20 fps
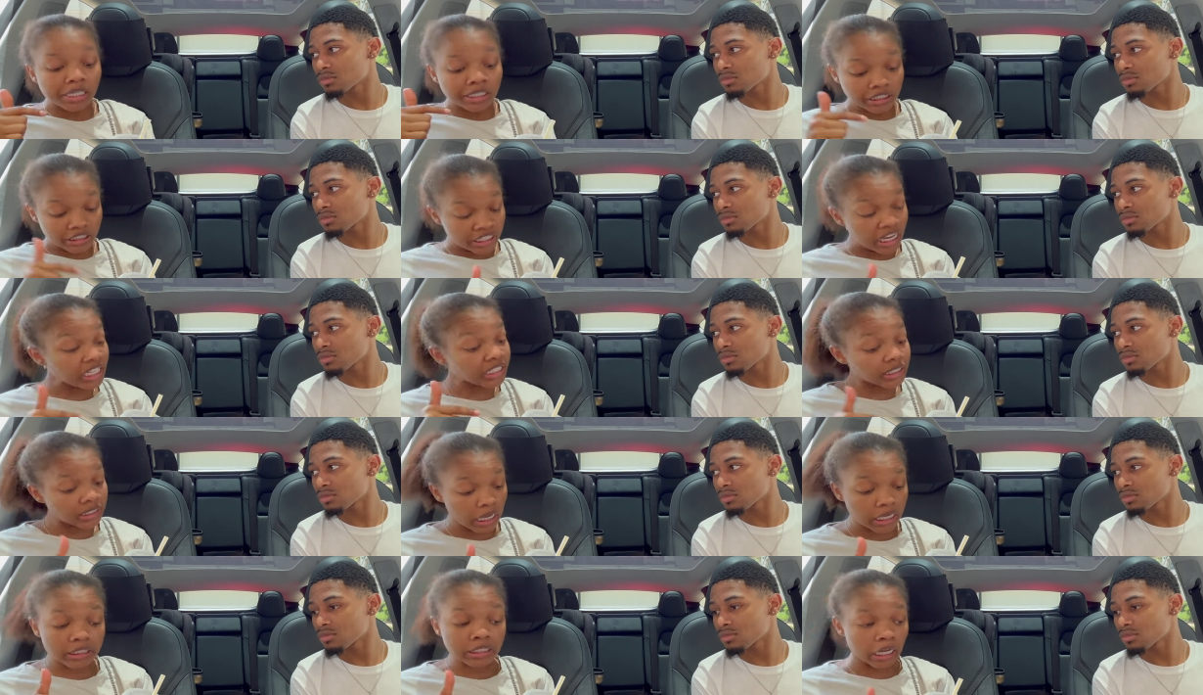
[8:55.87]

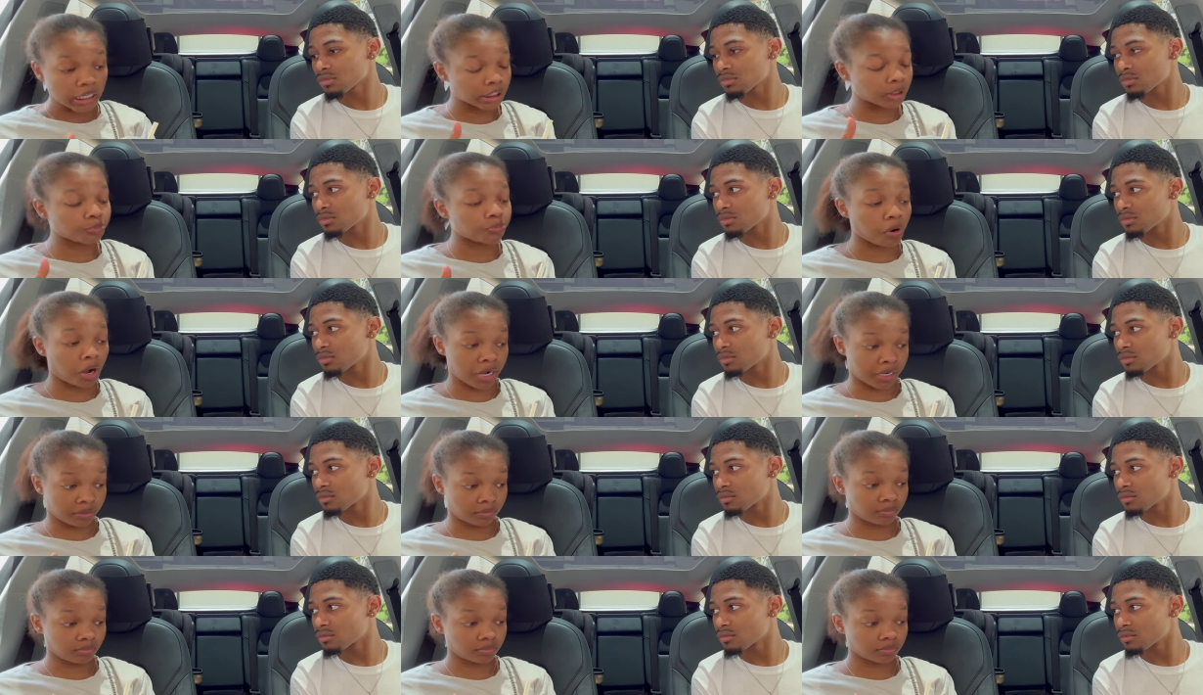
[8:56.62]
Speaker 1: This tastes like
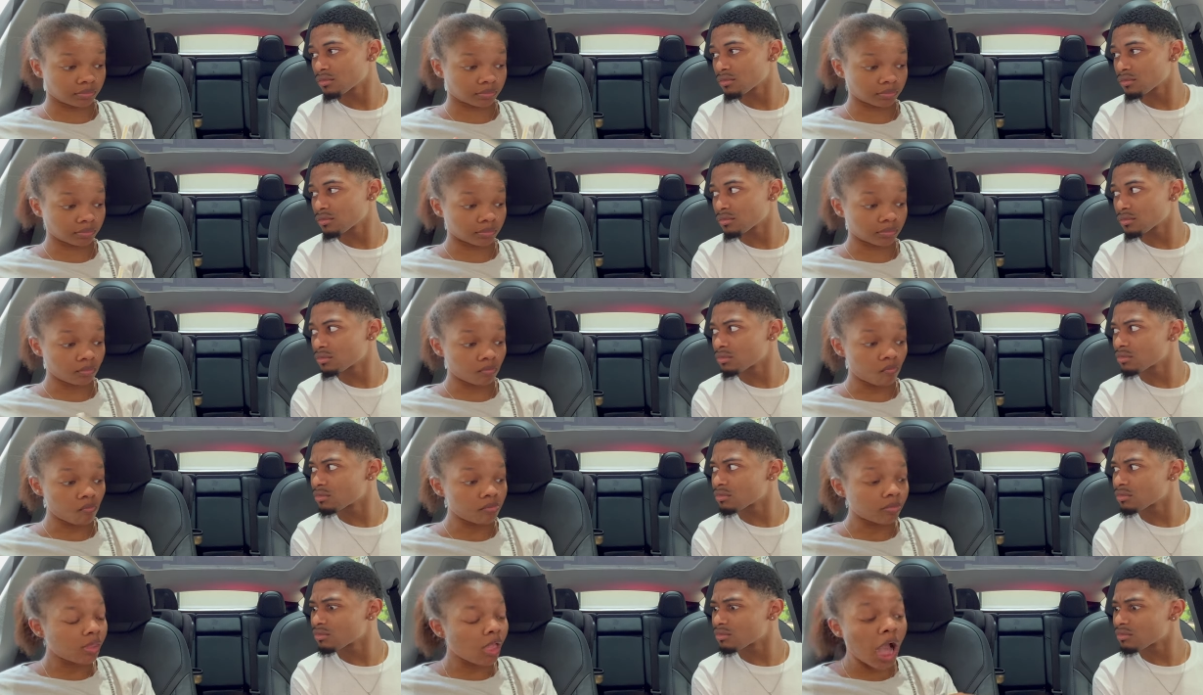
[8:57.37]
Sprite.
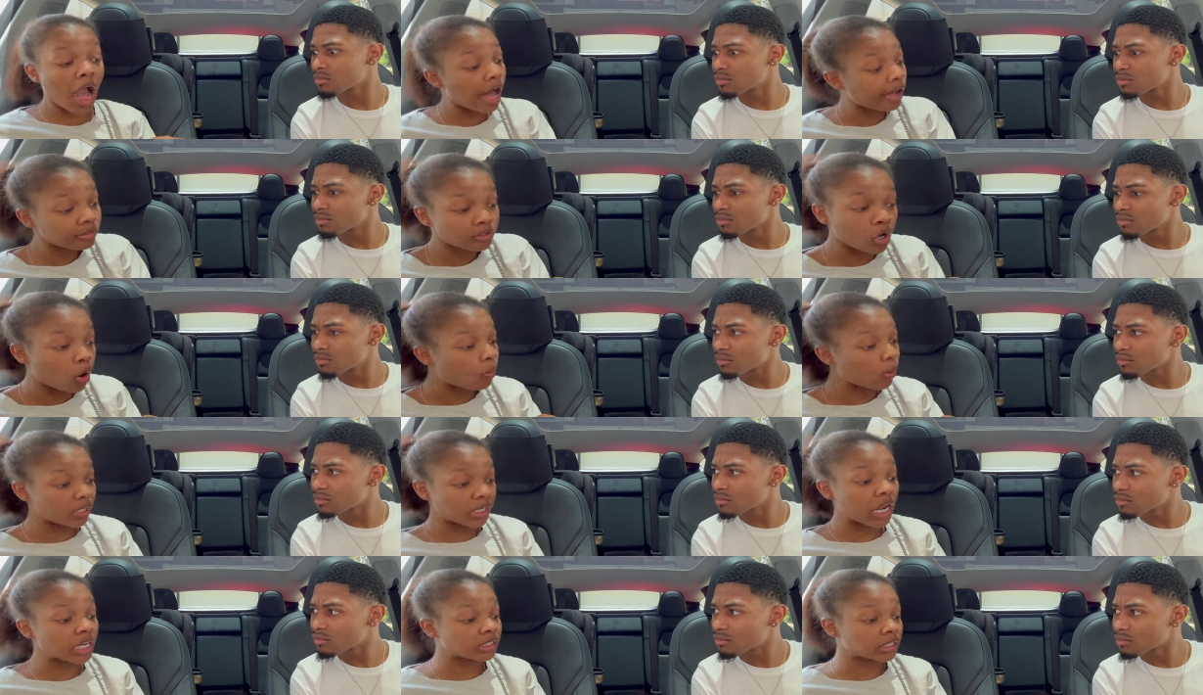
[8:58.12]
I don't know
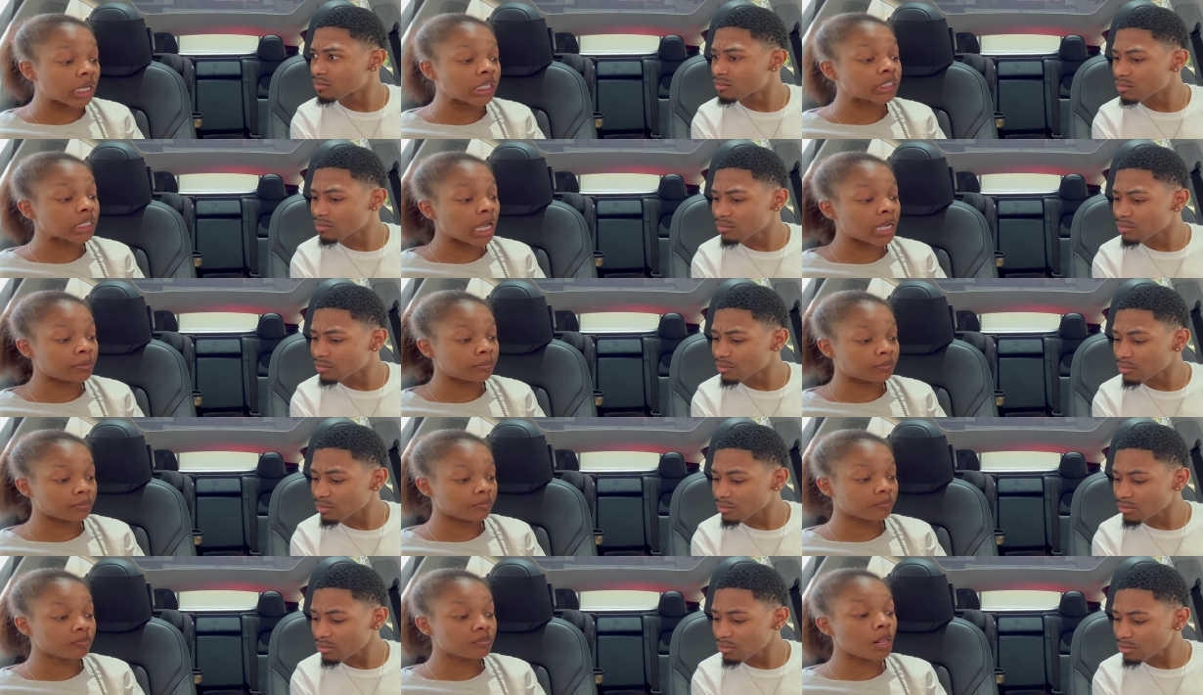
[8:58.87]
what that tastes like,
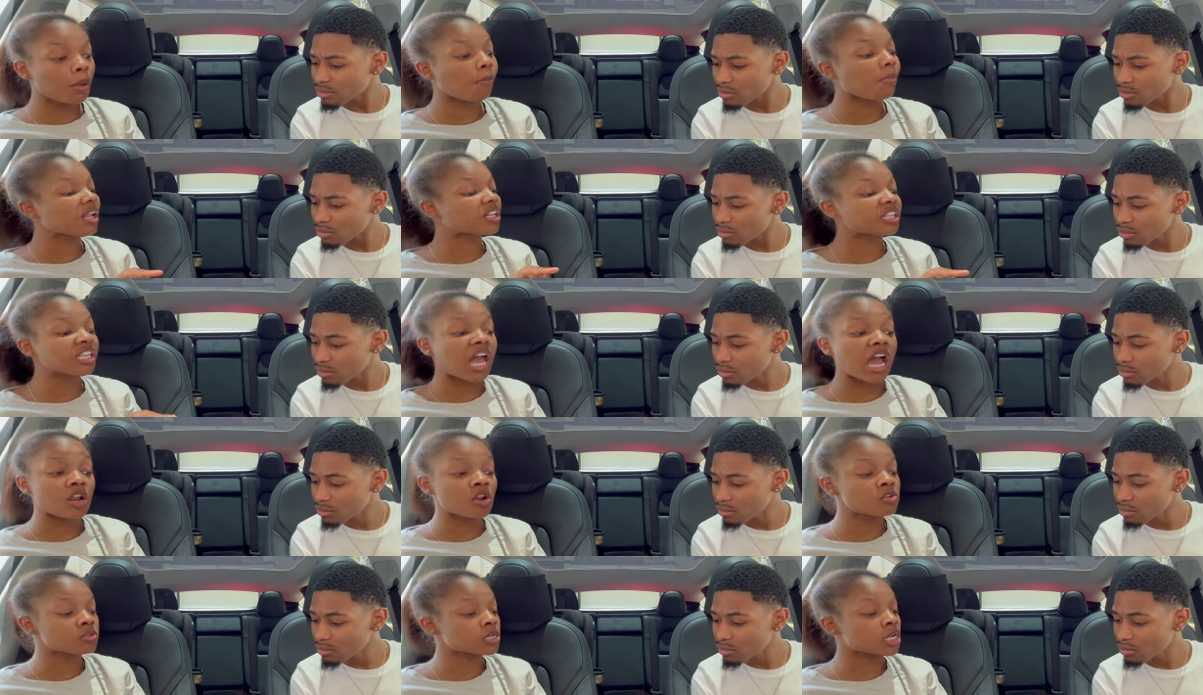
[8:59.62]
but
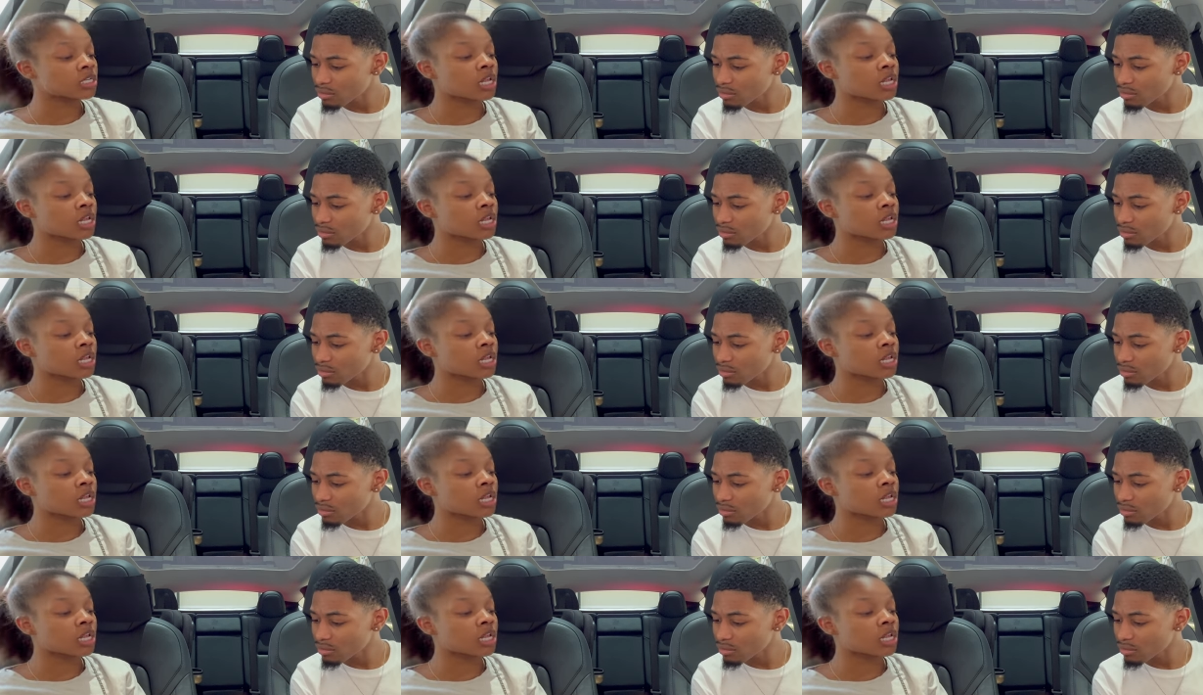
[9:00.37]
that don't taste